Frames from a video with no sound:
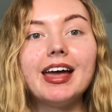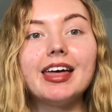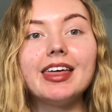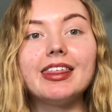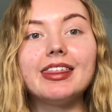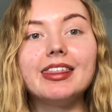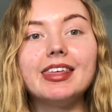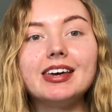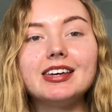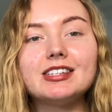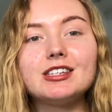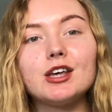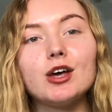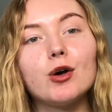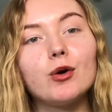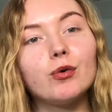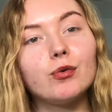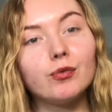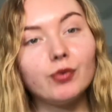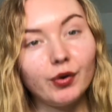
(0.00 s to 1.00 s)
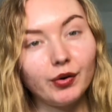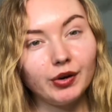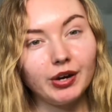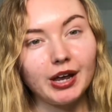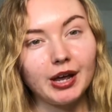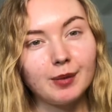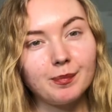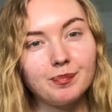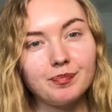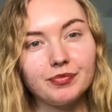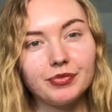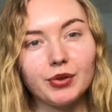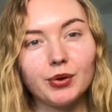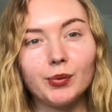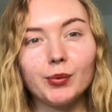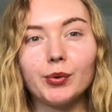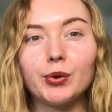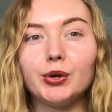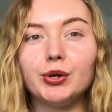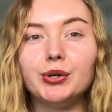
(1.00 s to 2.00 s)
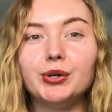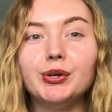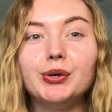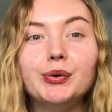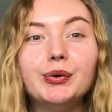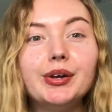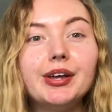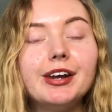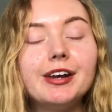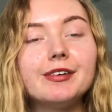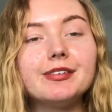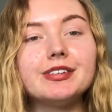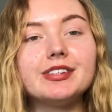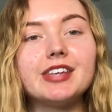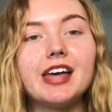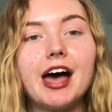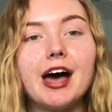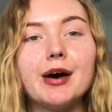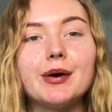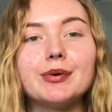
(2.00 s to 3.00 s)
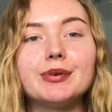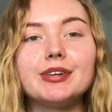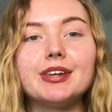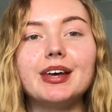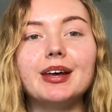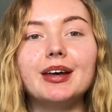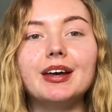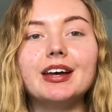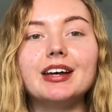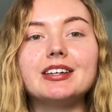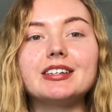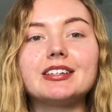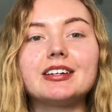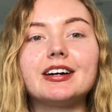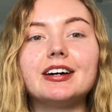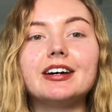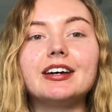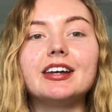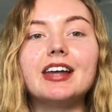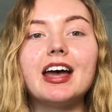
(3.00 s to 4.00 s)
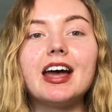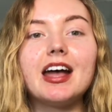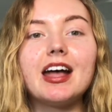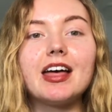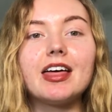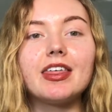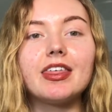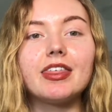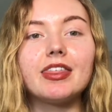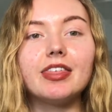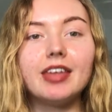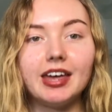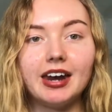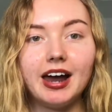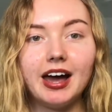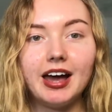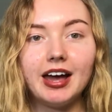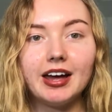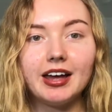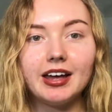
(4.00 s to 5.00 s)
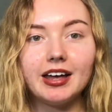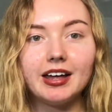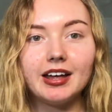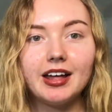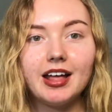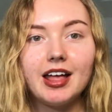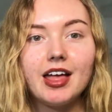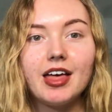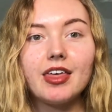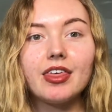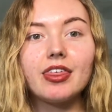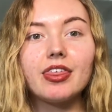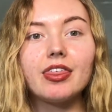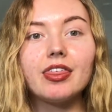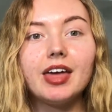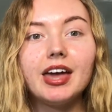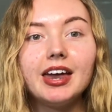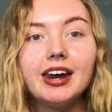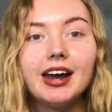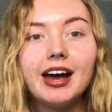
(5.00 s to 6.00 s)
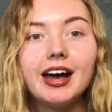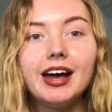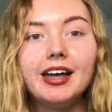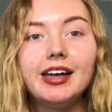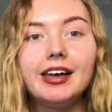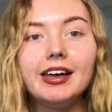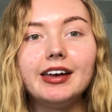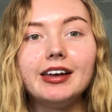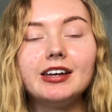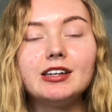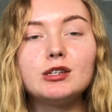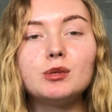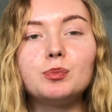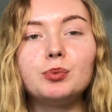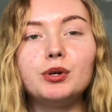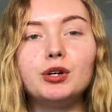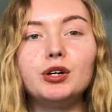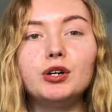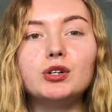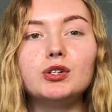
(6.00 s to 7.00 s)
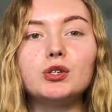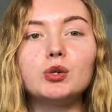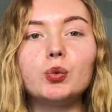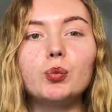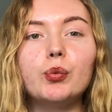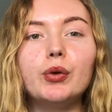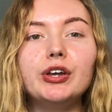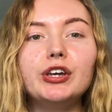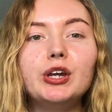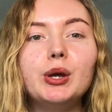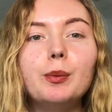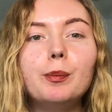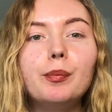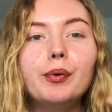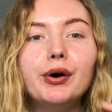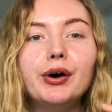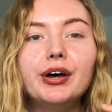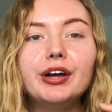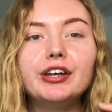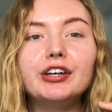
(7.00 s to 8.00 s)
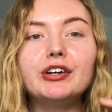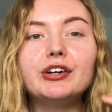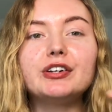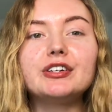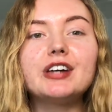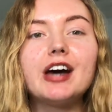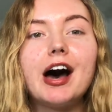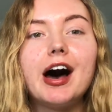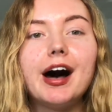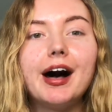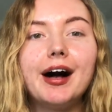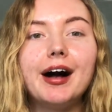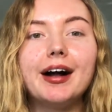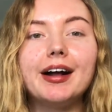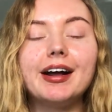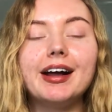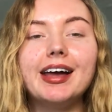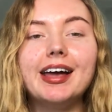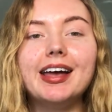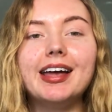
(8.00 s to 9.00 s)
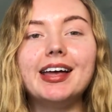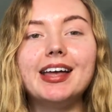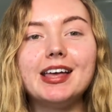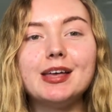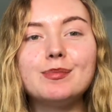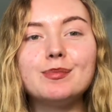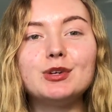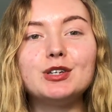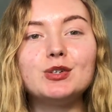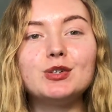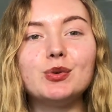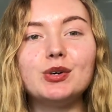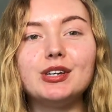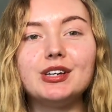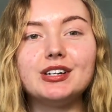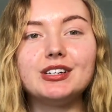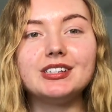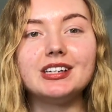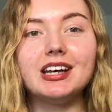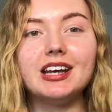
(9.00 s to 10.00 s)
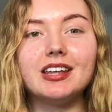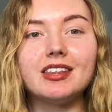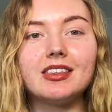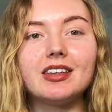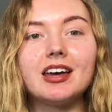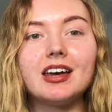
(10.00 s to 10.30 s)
this phoneme, or unit of sound, is called theta. Theta is produced when you put your tongue in between your teeth.